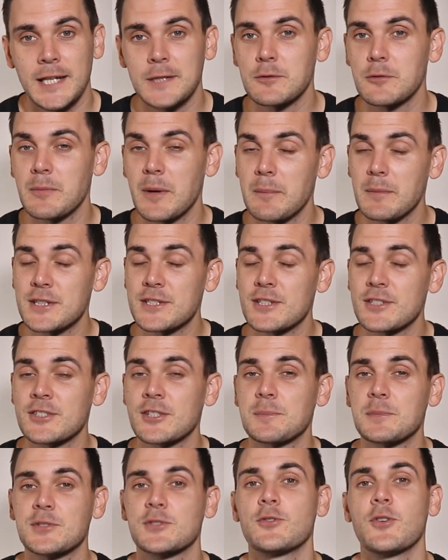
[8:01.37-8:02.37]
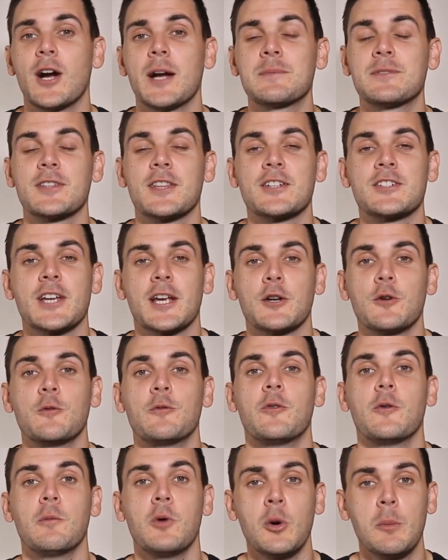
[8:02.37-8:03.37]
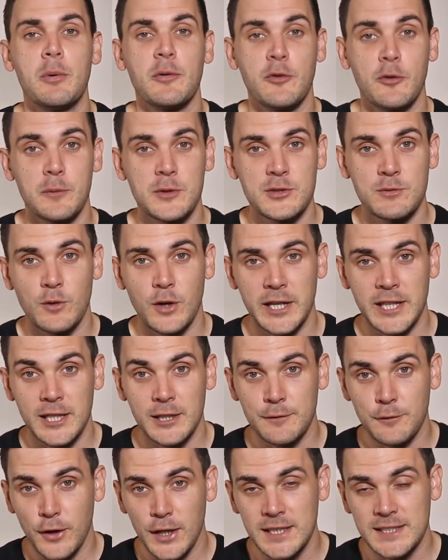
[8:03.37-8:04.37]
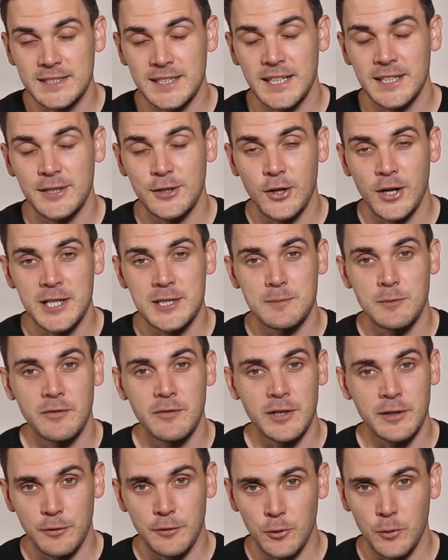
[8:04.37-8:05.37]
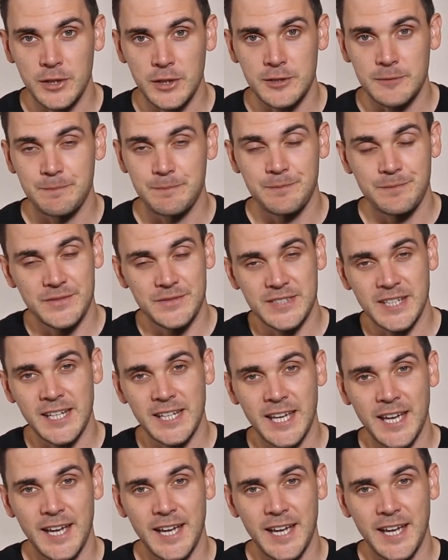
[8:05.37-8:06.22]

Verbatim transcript: and remember to subscribe to the channel for more performance riding advice and guides moving forward. Take